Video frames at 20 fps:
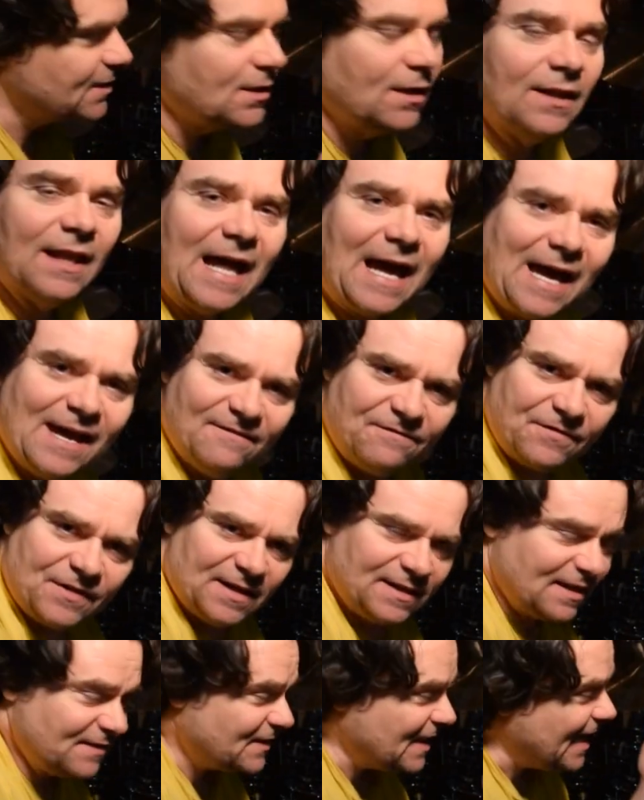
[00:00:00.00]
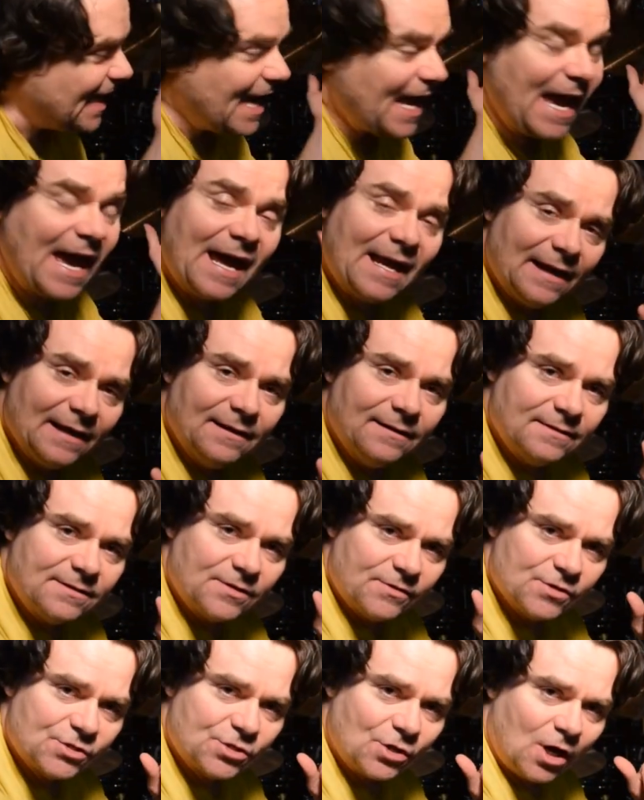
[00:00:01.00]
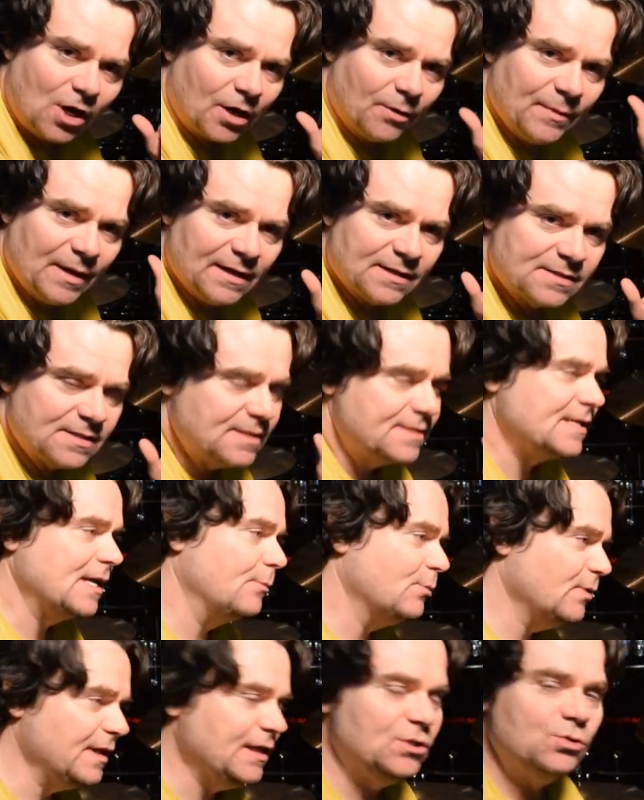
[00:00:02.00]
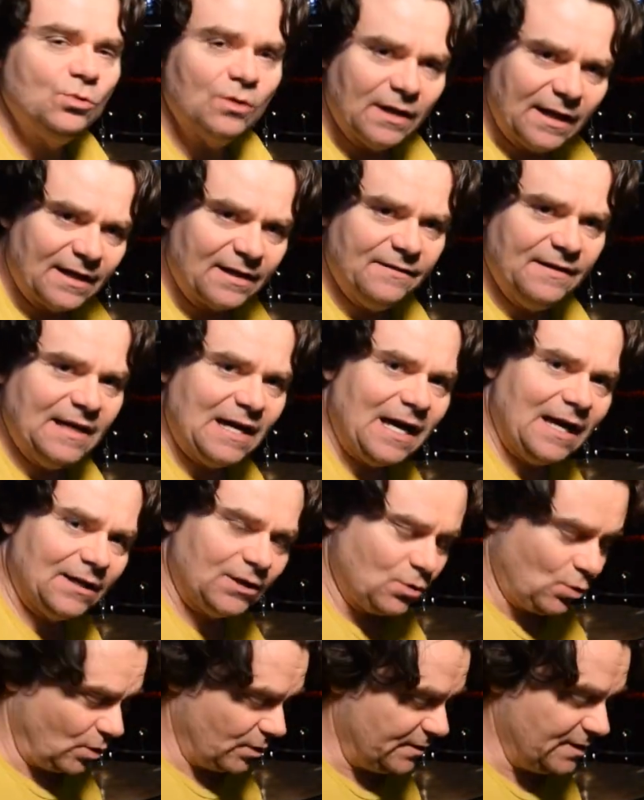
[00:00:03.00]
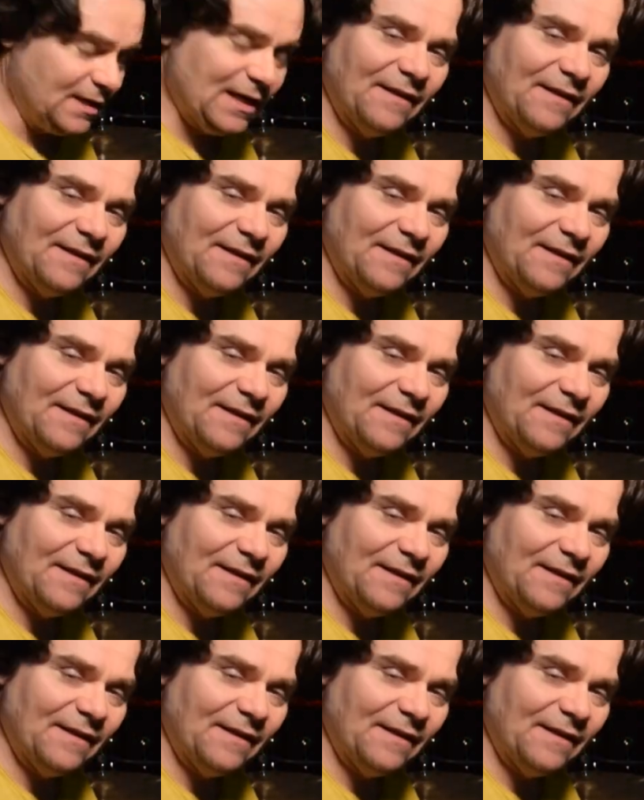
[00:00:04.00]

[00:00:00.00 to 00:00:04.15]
live thing that they added to the song remains the same when they do it like in the encore at the